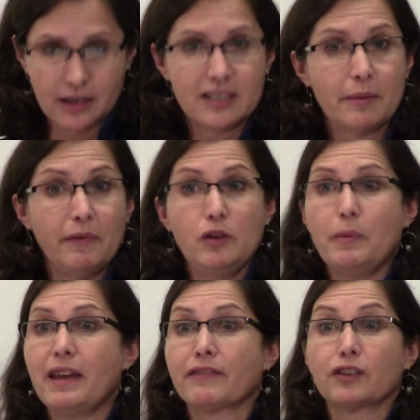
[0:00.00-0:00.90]
Some of you
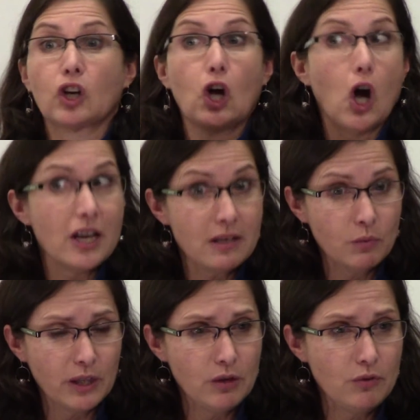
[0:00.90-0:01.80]
may have forgotten
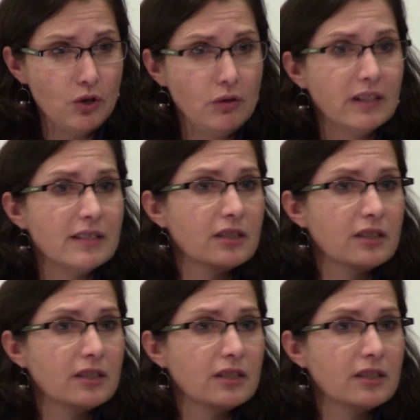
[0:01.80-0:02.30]
what you knew because